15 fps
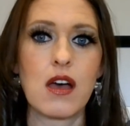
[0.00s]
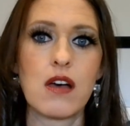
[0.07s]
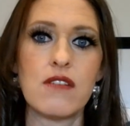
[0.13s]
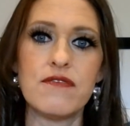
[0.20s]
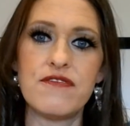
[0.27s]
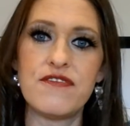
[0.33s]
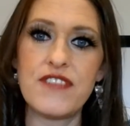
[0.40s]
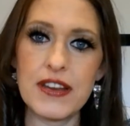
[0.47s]

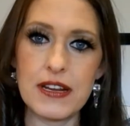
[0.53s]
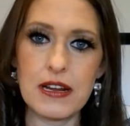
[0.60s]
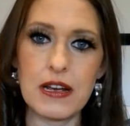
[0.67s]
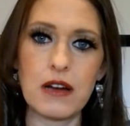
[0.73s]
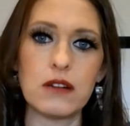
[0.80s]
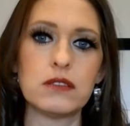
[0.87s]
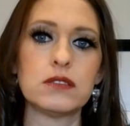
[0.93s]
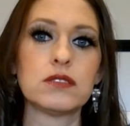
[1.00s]

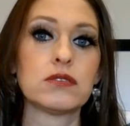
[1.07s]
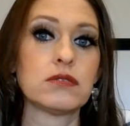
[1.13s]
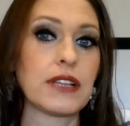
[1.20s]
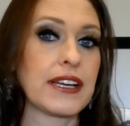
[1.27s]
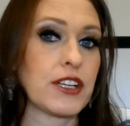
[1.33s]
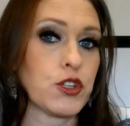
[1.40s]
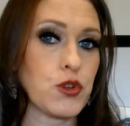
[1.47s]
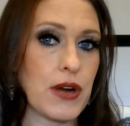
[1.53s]
video,
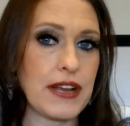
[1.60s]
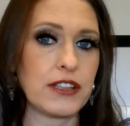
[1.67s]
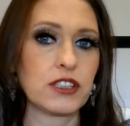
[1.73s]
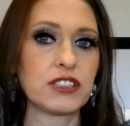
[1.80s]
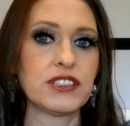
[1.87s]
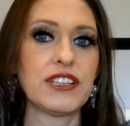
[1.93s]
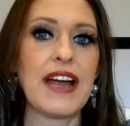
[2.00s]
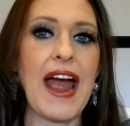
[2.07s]
like a
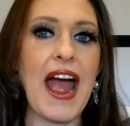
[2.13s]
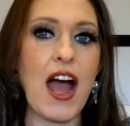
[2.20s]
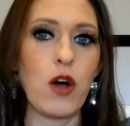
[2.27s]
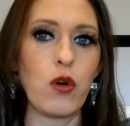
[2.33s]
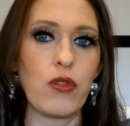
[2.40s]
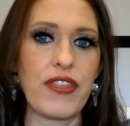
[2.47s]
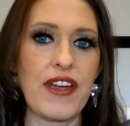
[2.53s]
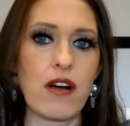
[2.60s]
trailer,
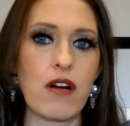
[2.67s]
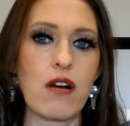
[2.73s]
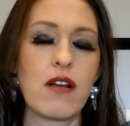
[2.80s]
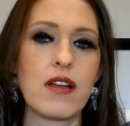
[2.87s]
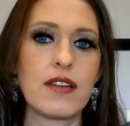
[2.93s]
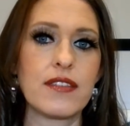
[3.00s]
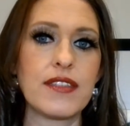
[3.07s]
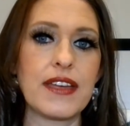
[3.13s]
out there,
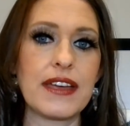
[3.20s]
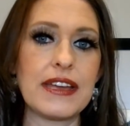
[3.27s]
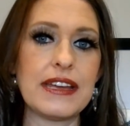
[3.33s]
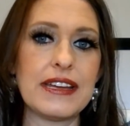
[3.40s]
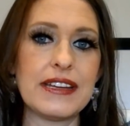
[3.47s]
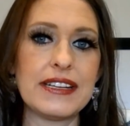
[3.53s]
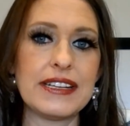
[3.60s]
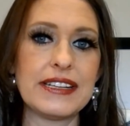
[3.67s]

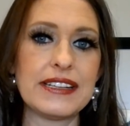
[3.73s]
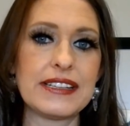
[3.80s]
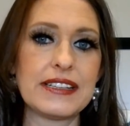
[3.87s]
then